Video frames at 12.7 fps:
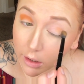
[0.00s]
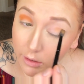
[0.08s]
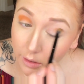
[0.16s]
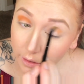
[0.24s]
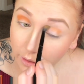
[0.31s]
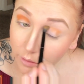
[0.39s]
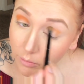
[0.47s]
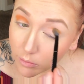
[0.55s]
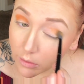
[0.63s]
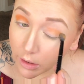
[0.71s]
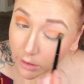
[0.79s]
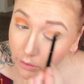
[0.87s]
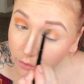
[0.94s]
I tend to
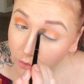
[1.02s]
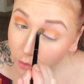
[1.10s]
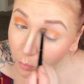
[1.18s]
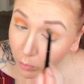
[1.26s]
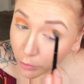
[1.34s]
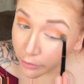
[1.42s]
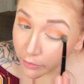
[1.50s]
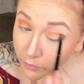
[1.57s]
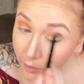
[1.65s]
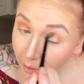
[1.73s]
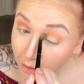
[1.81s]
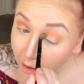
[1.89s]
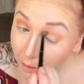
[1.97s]
kind of just do both at the
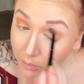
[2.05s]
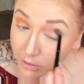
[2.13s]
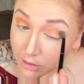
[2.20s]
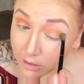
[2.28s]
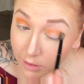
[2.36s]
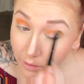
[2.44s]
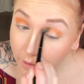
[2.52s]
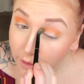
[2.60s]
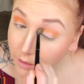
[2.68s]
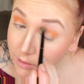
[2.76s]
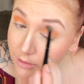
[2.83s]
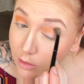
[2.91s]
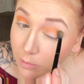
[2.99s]
same time because there
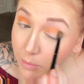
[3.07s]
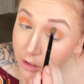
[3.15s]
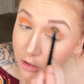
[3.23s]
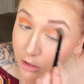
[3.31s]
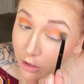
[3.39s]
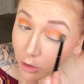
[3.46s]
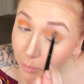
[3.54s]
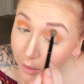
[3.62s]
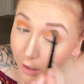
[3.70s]
is so much color